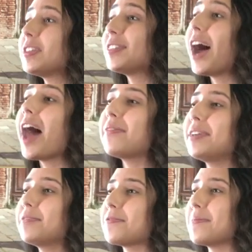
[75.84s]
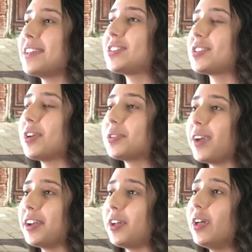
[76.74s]
lot of information on
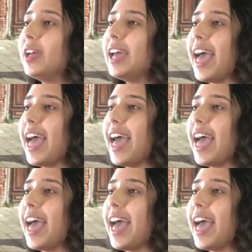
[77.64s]
Gretel,